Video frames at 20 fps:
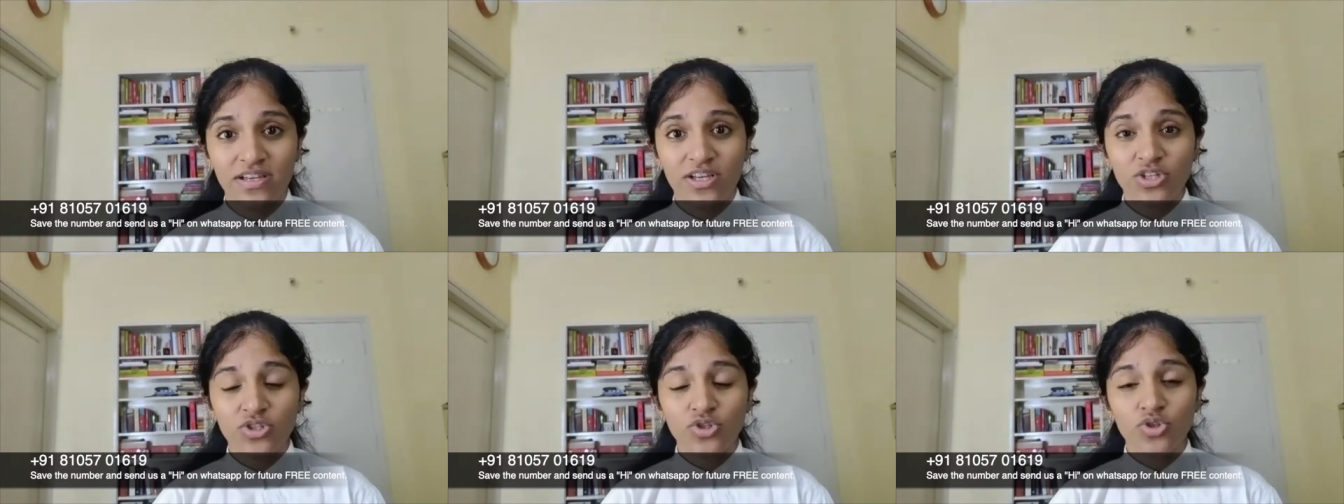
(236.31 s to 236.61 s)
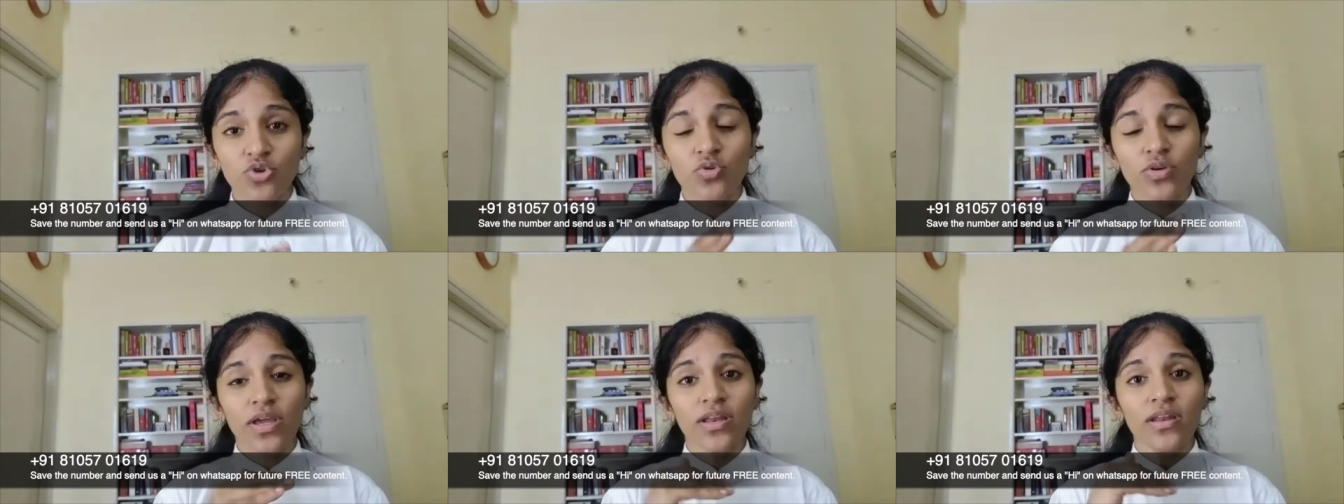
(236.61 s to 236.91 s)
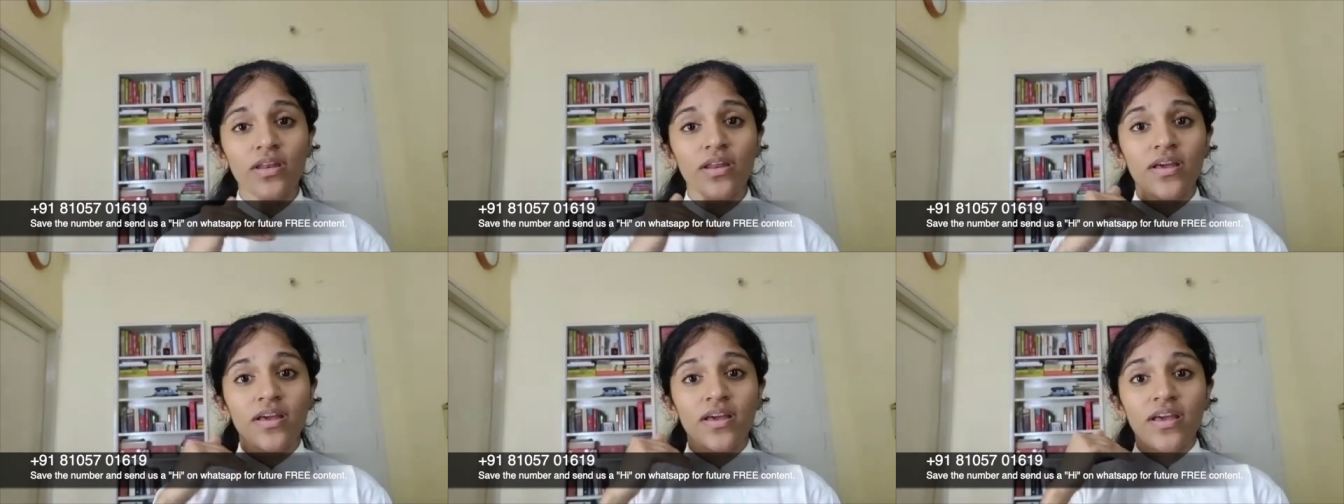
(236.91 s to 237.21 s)
So you
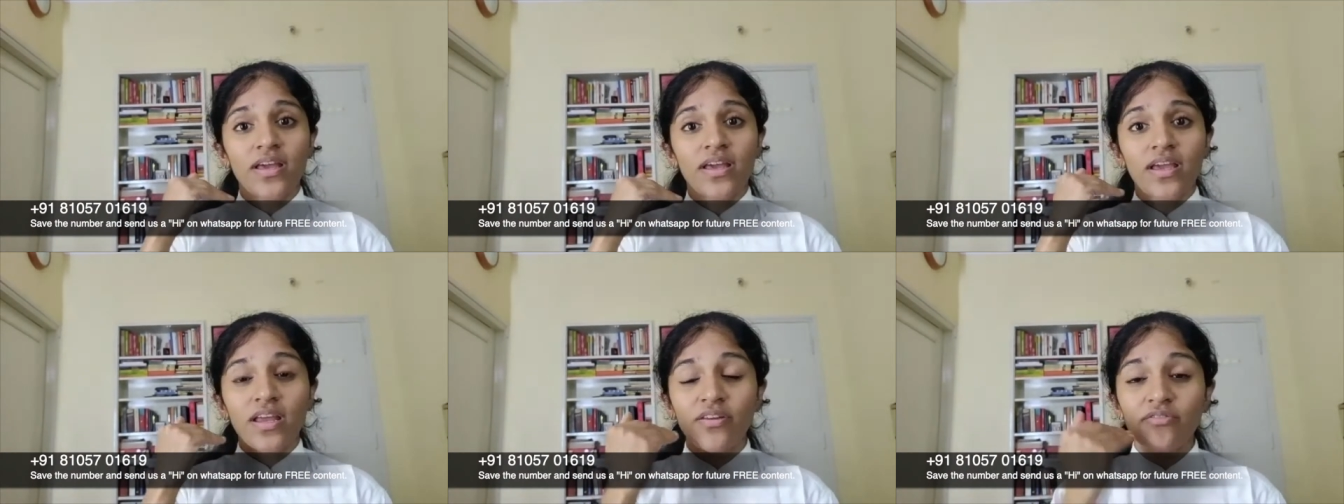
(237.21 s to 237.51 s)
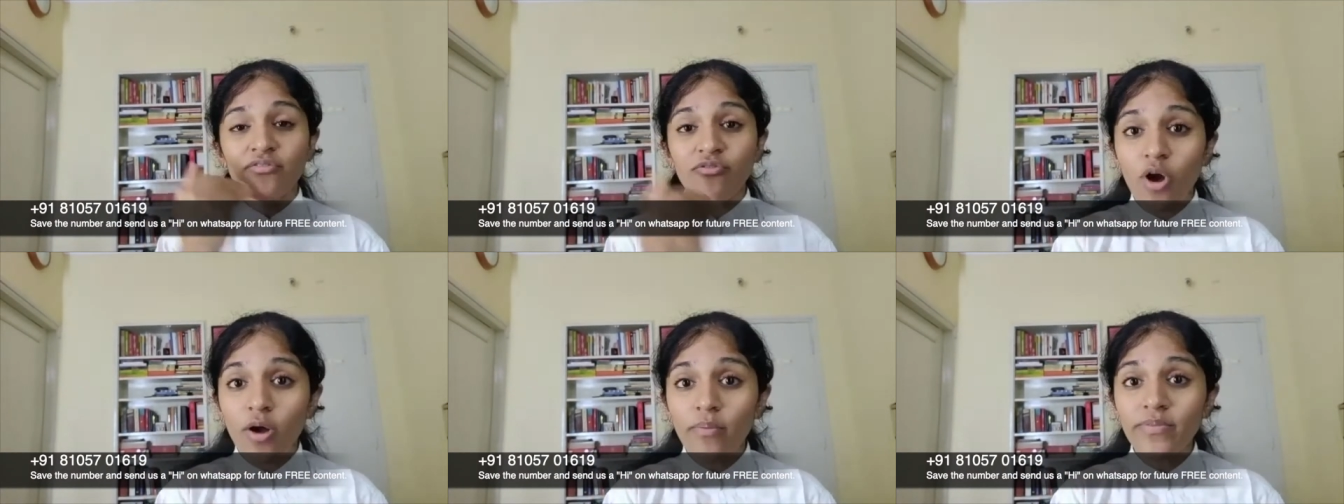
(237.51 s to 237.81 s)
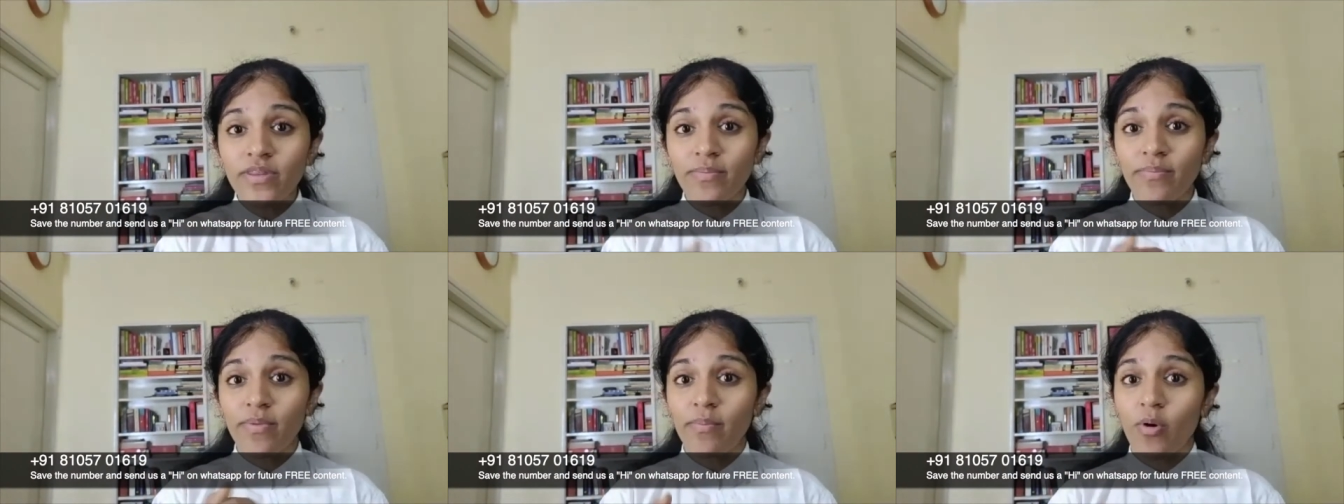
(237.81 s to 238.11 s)
can inform
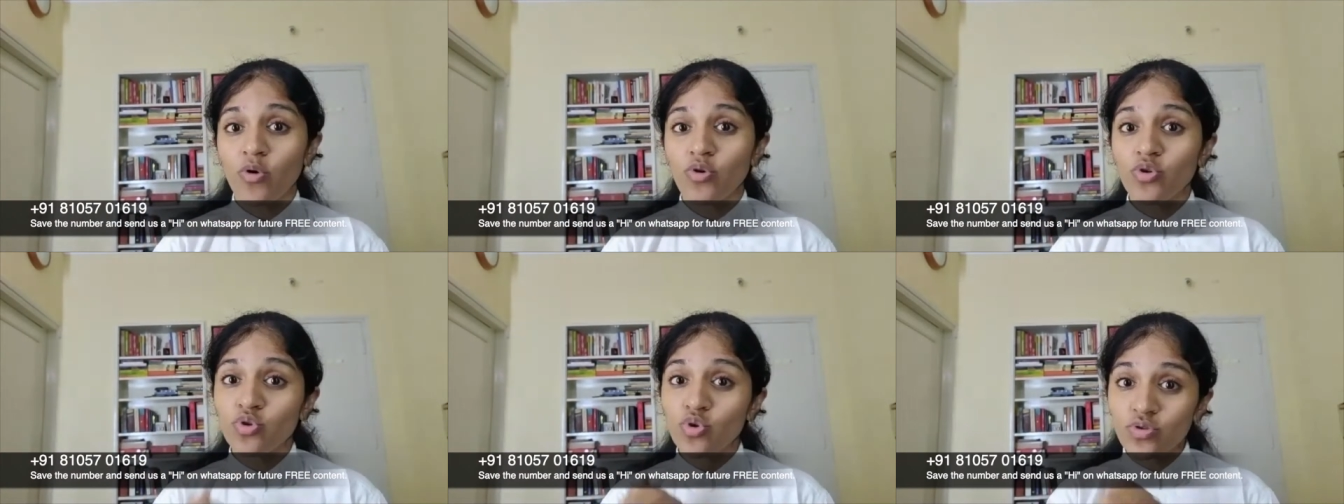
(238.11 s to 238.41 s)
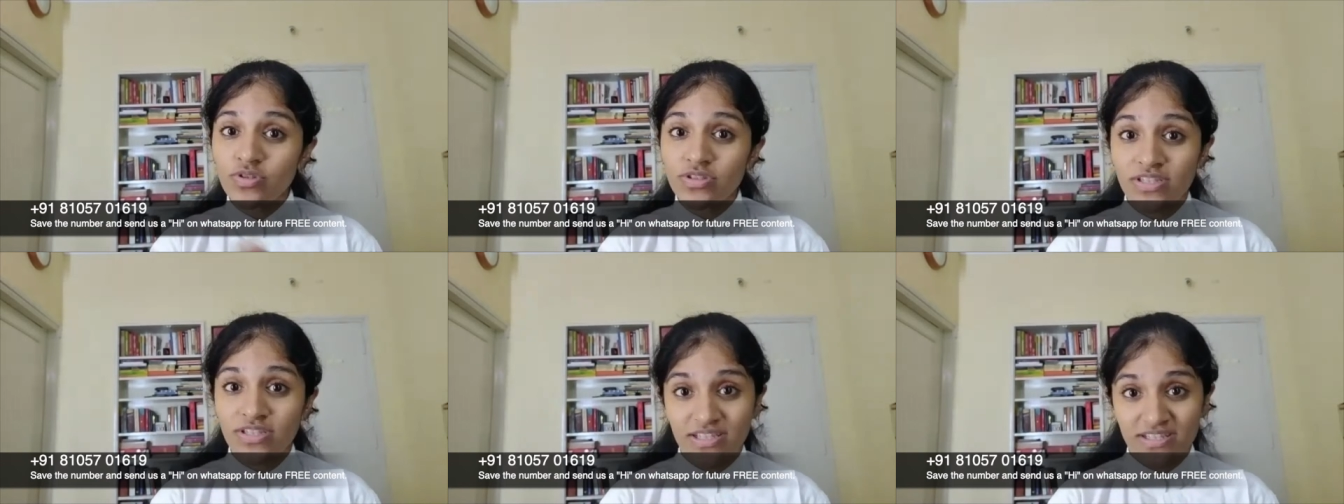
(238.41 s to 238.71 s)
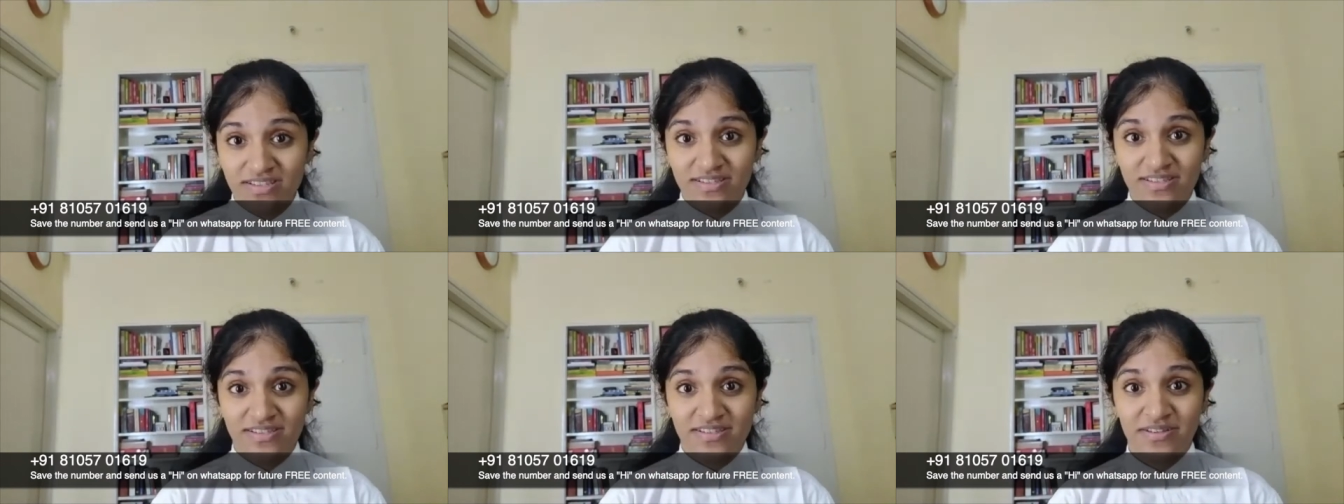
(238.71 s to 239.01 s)
them about those
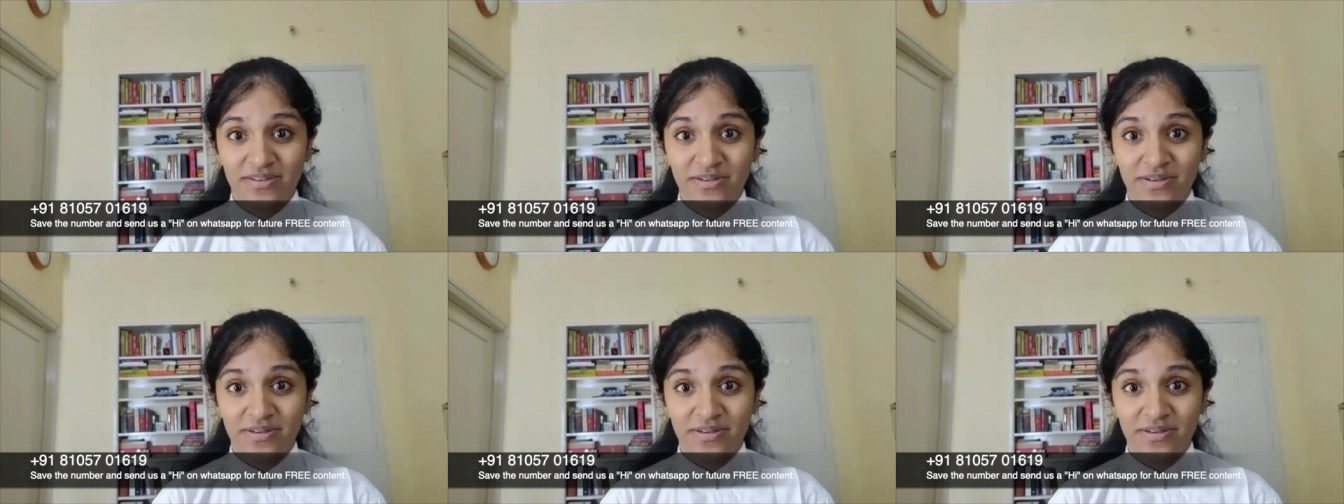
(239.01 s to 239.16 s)
things